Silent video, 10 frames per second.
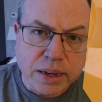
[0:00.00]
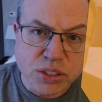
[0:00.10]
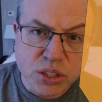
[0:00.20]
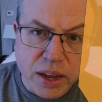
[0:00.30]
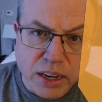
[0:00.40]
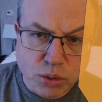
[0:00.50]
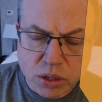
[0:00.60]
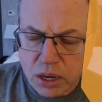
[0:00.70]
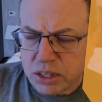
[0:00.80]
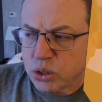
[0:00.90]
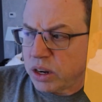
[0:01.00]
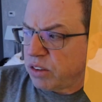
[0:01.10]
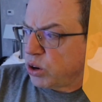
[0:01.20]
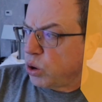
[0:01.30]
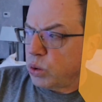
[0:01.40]
and Saskatchewan. So I
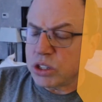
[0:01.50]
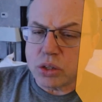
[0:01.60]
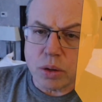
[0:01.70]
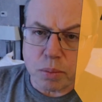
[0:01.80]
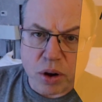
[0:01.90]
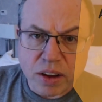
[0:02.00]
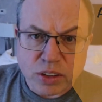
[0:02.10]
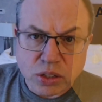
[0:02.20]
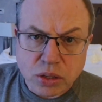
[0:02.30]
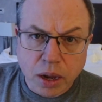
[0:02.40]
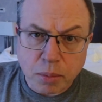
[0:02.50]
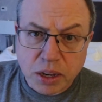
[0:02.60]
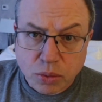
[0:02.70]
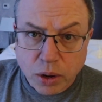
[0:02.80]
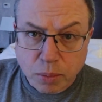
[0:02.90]
never know which province I'm
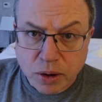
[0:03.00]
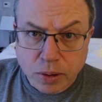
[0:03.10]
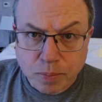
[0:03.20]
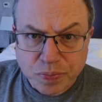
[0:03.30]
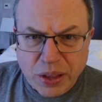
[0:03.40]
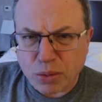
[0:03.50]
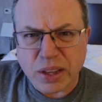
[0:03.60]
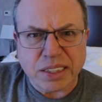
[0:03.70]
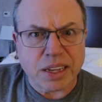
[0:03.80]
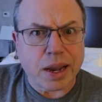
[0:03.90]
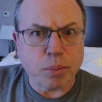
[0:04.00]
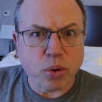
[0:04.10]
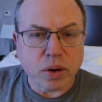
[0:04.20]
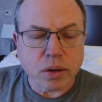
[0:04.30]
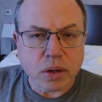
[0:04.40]
in when I'm here. I don't think it's that
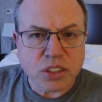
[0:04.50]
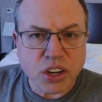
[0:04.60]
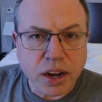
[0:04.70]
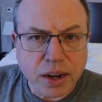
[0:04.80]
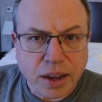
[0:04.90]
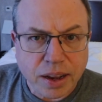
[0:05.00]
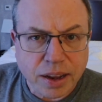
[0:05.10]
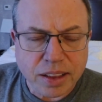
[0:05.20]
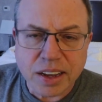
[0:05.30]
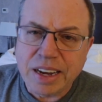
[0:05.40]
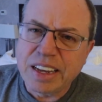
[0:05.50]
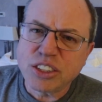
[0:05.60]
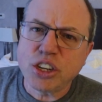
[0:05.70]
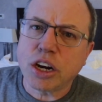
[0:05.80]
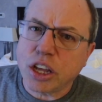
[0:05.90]
important. It's not a
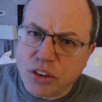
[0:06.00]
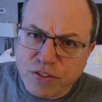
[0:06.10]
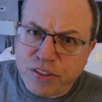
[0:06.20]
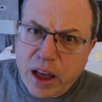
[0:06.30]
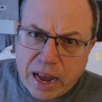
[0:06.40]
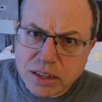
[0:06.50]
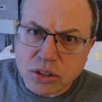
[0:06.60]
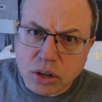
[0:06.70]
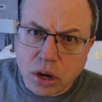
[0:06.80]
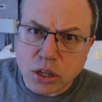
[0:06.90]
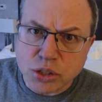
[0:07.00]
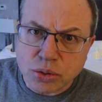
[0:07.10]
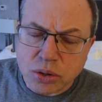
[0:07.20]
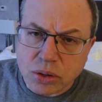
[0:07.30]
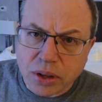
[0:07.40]
vast
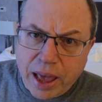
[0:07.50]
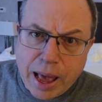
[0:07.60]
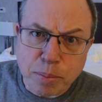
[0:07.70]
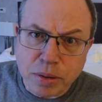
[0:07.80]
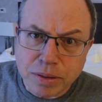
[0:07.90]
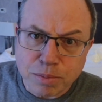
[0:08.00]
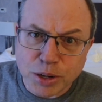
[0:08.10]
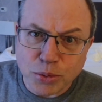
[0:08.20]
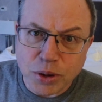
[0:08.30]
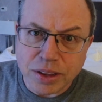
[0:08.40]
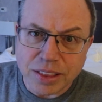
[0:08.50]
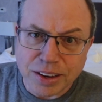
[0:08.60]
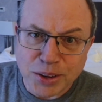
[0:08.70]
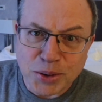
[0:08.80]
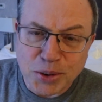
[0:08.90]
cultural gap between
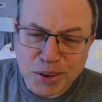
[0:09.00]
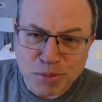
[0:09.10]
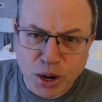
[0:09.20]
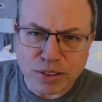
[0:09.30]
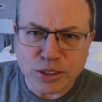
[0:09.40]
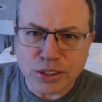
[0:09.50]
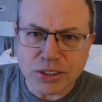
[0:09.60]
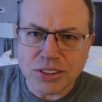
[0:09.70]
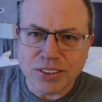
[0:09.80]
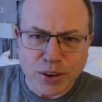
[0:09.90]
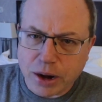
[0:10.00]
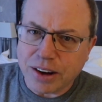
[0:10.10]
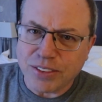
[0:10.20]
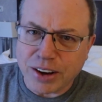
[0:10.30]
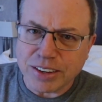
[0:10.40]
the two provinces.
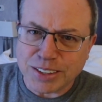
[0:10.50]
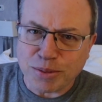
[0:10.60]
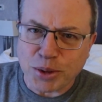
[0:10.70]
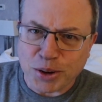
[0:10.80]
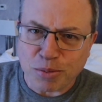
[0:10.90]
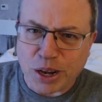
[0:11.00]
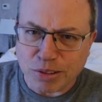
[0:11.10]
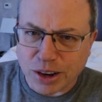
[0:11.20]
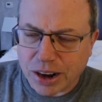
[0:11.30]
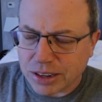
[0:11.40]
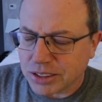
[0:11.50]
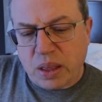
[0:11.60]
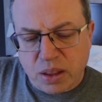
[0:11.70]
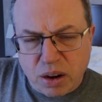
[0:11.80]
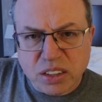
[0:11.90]
Very, very similar in many regards.
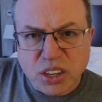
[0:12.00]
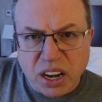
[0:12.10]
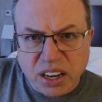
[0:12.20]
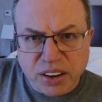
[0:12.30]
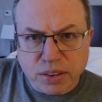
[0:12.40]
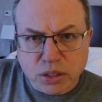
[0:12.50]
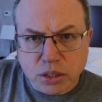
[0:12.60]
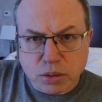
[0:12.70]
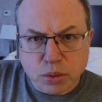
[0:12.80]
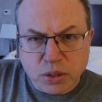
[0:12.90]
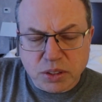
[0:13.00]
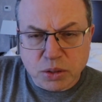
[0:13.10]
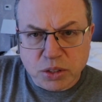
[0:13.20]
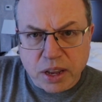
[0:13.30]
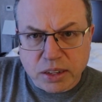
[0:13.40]
There are subtle differences between
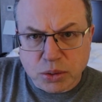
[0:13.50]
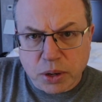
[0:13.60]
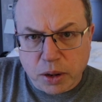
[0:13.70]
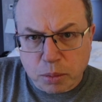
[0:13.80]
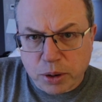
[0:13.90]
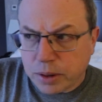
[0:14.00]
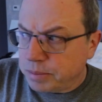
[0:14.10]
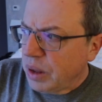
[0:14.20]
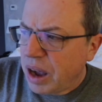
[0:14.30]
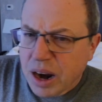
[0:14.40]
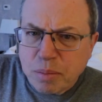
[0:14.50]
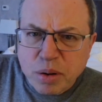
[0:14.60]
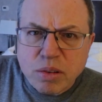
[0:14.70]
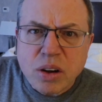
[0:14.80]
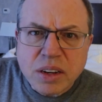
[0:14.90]
Saskatchewan and Alberta. Our
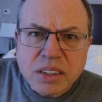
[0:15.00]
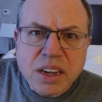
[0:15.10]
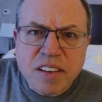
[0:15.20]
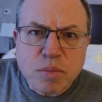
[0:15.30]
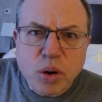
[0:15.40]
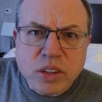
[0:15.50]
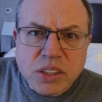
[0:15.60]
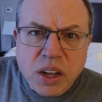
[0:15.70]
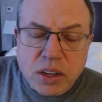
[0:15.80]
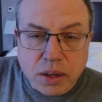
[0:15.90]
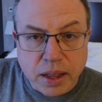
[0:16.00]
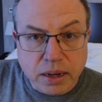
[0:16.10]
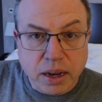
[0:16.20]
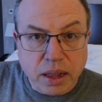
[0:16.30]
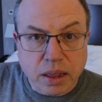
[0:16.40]
pierogies have more salt.
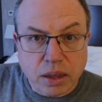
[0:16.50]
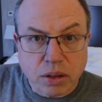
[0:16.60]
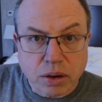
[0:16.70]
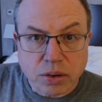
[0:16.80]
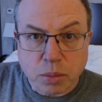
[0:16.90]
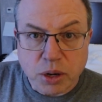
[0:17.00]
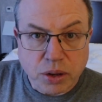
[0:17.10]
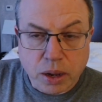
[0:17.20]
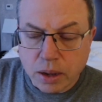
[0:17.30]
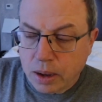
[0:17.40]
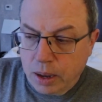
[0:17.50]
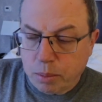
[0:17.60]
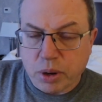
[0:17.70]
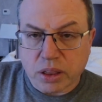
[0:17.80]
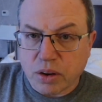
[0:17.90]
That kind of thing you'll hear somebody say.
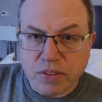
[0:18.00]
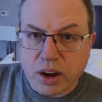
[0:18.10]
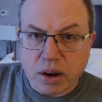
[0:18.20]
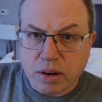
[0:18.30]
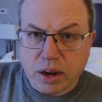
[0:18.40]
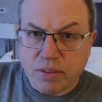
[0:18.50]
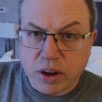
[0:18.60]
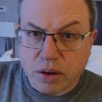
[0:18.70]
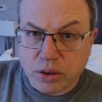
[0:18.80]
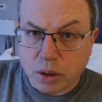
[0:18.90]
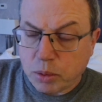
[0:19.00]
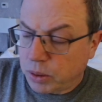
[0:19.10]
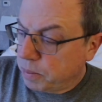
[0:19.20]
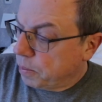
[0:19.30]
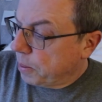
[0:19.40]
But they're very, very
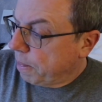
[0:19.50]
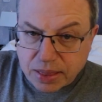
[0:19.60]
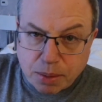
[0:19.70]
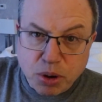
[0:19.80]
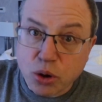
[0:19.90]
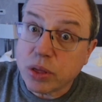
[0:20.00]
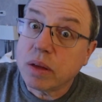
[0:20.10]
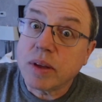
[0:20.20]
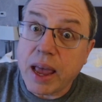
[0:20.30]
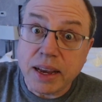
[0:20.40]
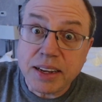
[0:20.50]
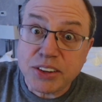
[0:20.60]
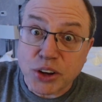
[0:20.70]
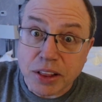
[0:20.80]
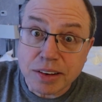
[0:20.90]
similar. They both hate
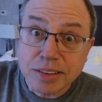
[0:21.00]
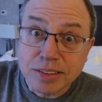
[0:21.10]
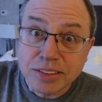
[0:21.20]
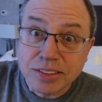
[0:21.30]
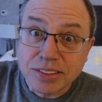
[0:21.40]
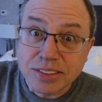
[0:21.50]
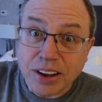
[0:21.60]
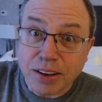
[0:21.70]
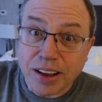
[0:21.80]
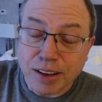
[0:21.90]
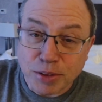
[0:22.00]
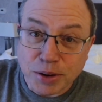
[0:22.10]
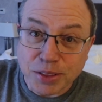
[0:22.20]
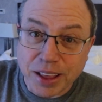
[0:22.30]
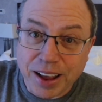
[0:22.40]
each other. I've
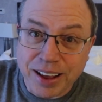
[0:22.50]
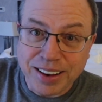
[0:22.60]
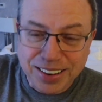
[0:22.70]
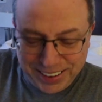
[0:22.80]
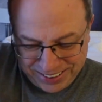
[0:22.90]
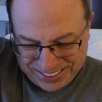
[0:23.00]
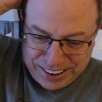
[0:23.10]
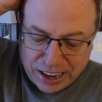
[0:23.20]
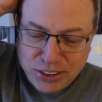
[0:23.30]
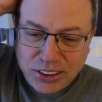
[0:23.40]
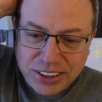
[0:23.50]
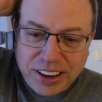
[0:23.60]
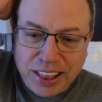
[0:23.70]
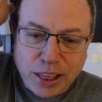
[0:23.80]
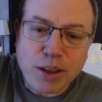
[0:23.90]
learned that. I shouldn't
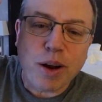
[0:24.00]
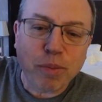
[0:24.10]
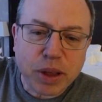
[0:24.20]
say that. There are